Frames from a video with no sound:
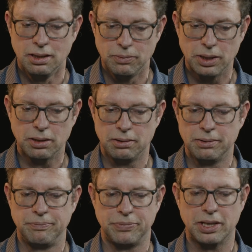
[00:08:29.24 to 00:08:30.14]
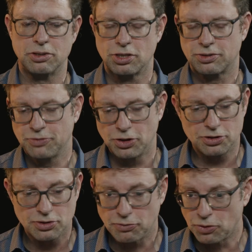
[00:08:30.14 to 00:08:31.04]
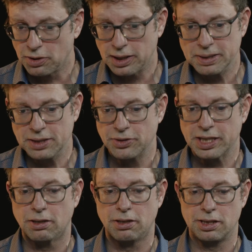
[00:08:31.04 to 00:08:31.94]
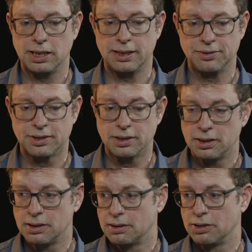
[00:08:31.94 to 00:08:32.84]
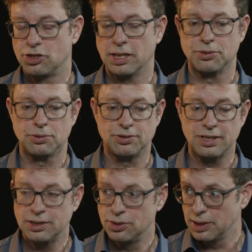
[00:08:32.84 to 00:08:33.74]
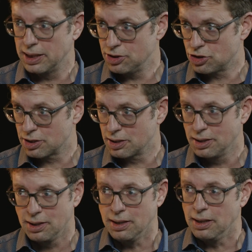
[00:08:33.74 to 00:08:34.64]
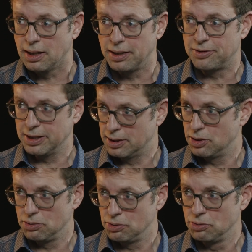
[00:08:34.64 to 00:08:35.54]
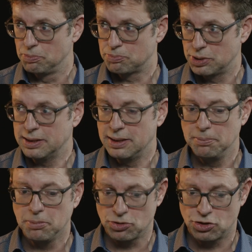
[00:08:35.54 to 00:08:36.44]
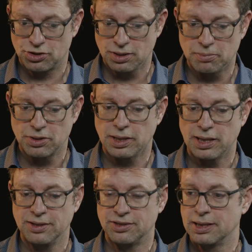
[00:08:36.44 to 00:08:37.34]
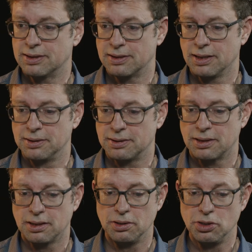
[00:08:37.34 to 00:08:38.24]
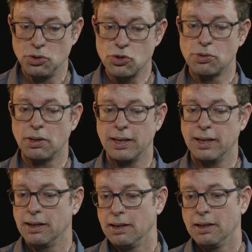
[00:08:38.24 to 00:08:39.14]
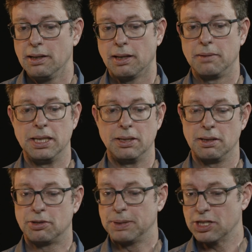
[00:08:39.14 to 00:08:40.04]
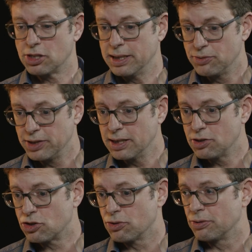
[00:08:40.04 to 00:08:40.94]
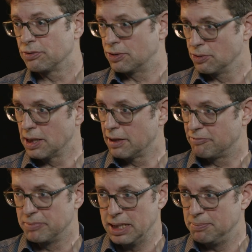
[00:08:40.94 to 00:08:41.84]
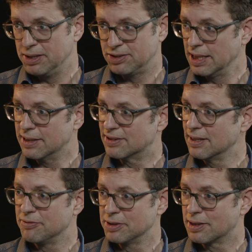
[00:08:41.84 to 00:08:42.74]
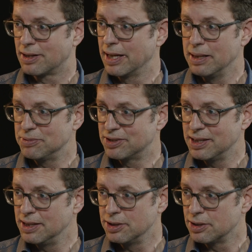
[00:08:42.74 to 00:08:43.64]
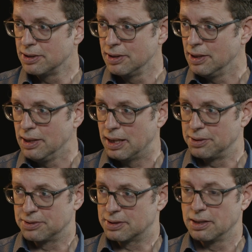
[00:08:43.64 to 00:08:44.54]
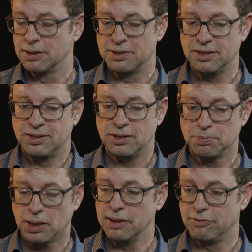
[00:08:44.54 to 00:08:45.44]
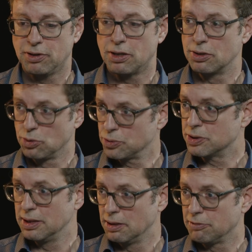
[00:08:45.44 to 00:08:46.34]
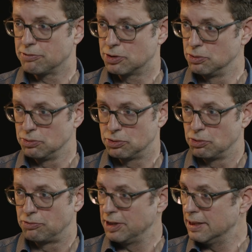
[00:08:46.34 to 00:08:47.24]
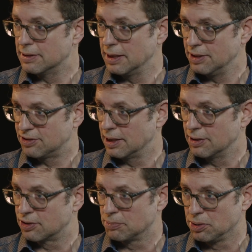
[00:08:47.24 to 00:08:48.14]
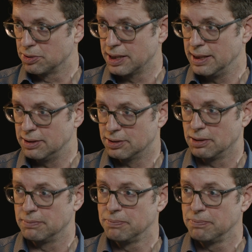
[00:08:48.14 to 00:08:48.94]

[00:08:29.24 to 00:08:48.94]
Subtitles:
Well, just first of all, I mean, regarding the general situation, I think you pretty much summarize it. And usually, I mean, especially in reinsurance, you have maybe 6-7 claims a year. And this is by far not enough to fit any sensible data.